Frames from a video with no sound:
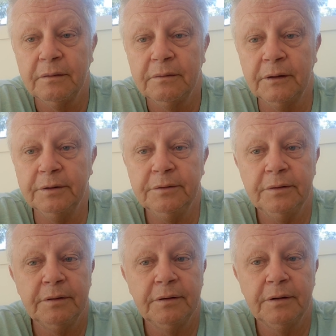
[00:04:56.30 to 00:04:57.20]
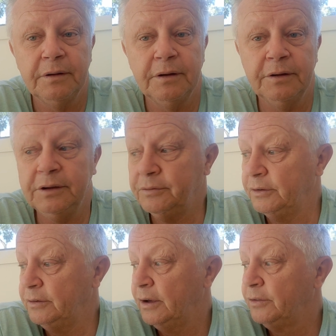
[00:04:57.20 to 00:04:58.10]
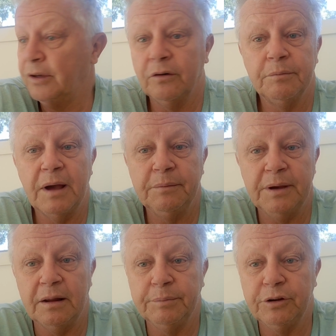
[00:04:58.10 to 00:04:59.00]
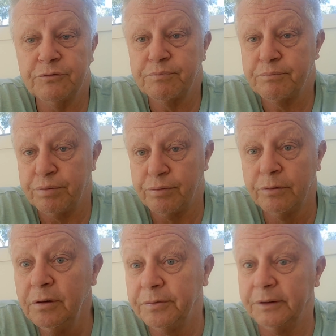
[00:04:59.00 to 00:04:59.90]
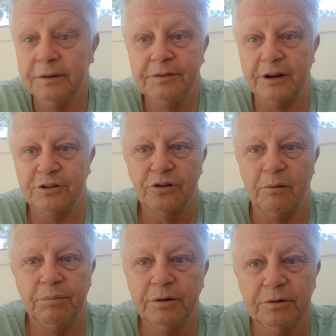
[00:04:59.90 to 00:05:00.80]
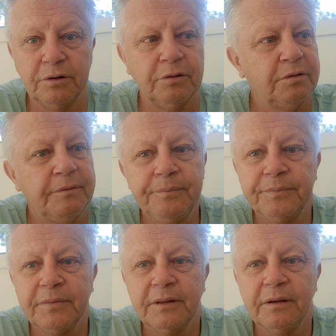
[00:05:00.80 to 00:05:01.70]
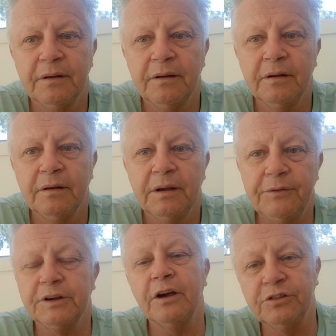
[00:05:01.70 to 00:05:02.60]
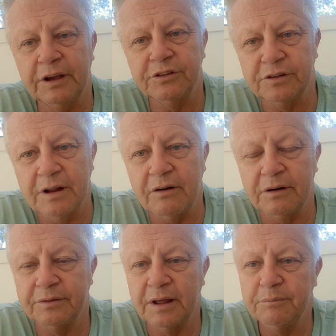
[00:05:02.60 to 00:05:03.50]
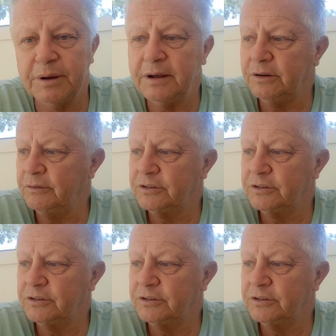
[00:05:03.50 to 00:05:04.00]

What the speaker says: and even though it may be able to be proven that it's not blue at all, If it goes against the narrative and they ban you